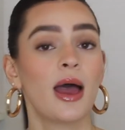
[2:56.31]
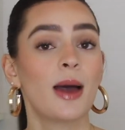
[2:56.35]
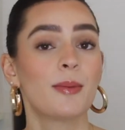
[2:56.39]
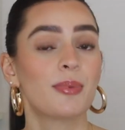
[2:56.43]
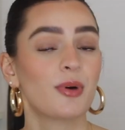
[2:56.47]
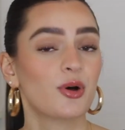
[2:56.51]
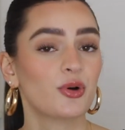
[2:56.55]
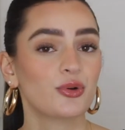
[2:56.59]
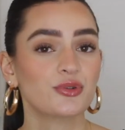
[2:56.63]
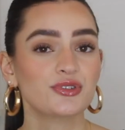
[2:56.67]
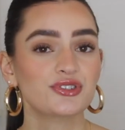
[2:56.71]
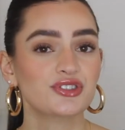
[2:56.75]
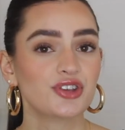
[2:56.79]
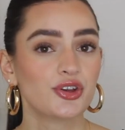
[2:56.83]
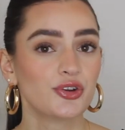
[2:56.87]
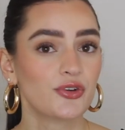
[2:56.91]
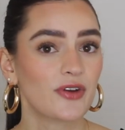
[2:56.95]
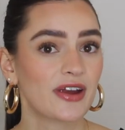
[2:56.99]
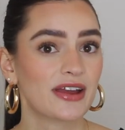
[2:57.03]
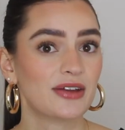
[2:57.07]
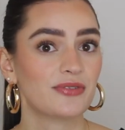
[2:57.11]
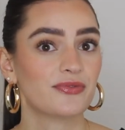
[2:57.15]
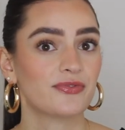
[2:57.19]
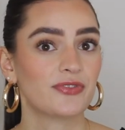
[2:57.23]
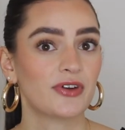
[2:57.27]
but also
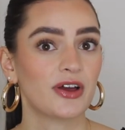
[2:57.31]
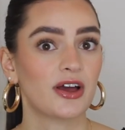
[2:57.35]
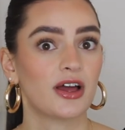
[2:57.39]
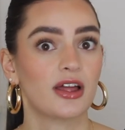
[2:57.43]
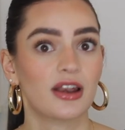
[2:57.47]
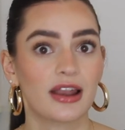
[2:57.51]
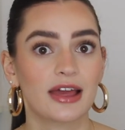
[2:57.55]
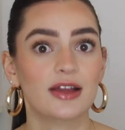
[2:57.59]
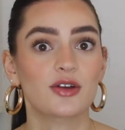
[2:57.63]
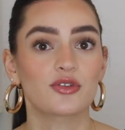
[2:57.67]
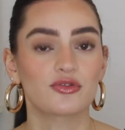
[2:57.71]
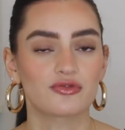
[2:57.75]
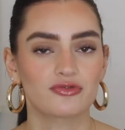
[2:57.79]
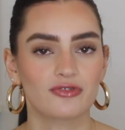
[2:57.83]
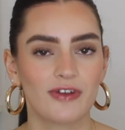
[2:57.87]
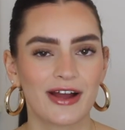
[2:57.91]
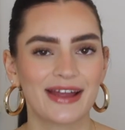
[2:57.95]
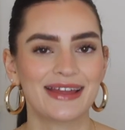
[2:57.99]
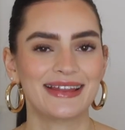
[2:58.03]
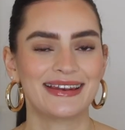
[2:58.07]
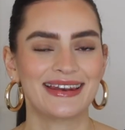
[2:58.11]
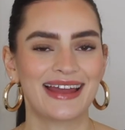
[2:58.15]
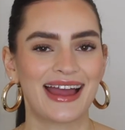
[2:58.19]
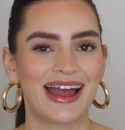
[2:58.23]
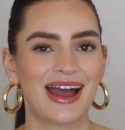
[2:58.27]
great for like
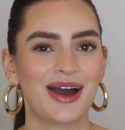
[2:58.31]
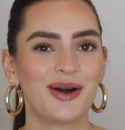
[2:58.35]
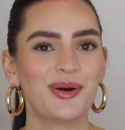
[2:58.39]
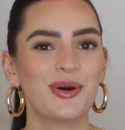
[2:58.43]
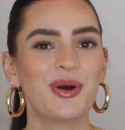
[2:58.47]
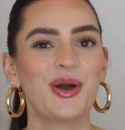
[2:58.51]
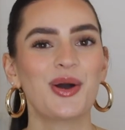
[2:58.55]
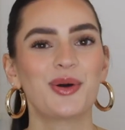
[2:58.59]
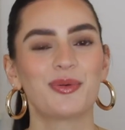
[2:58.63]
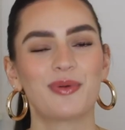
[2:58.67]
right now